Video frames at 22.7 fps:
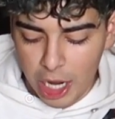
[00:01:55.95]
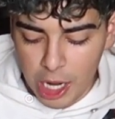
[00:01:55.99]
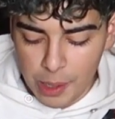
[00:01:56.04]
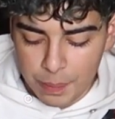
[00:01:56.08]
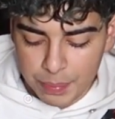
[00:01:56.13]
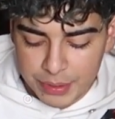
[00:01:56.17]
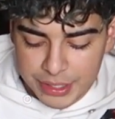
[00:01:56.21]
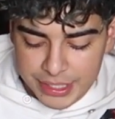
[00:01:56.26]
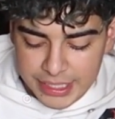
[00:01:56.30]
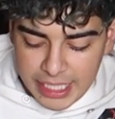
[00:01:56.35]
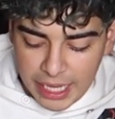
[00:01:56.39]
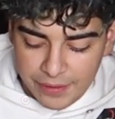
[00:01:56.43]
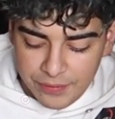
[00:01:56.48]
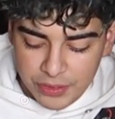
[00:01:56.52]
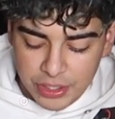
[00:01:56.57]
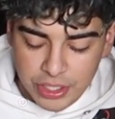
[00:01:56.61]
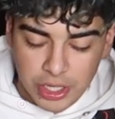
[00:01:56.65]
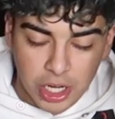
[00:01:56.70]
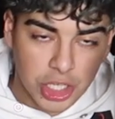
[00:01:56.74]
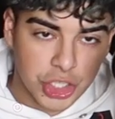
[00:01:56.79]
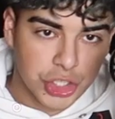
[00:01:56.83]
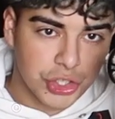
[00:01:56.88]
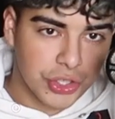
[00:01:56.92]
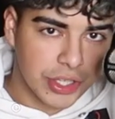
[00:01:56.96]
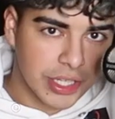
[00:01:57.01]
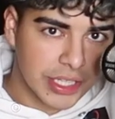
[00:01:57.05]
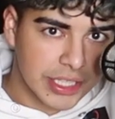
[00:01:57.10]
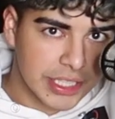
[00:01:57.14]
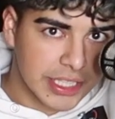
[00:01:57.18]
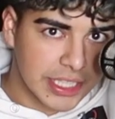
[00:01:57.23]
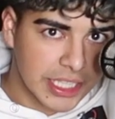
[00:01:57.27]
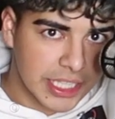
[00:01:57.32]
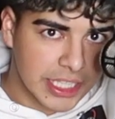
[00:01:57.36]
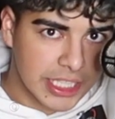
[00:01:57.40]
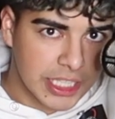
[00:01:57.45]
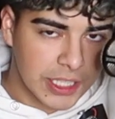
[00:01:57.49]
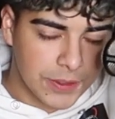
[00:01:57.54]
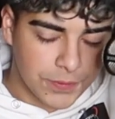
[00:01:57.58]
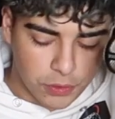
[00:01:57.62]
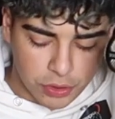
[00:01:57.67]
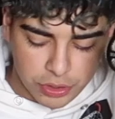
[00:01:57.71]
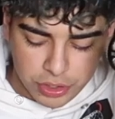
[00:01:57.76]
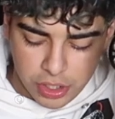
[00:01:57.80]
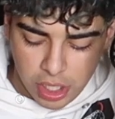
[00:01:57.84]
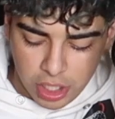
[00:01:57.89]
up
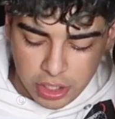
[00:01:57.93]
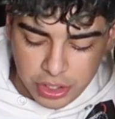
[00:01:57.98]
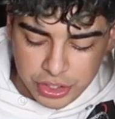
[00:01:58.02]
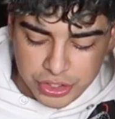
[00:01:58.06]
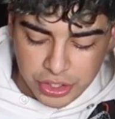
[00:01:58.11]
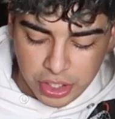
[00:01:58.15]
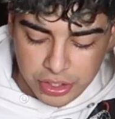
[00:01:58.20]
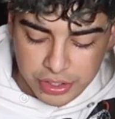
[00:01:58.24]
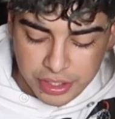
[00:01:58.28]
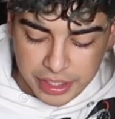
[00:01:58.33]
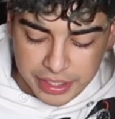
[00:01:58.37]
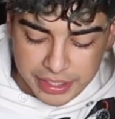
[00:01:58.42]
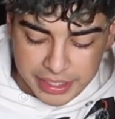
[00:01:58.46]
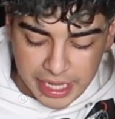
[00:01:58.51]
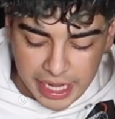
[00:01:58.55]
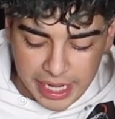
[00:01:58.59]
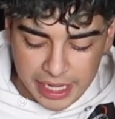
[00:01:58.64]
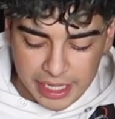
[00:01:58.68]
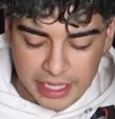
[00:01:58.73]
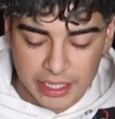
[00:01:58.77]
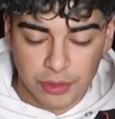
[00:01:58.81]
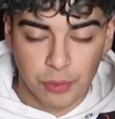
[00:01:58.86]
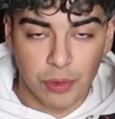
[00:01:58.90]
$764 on the day,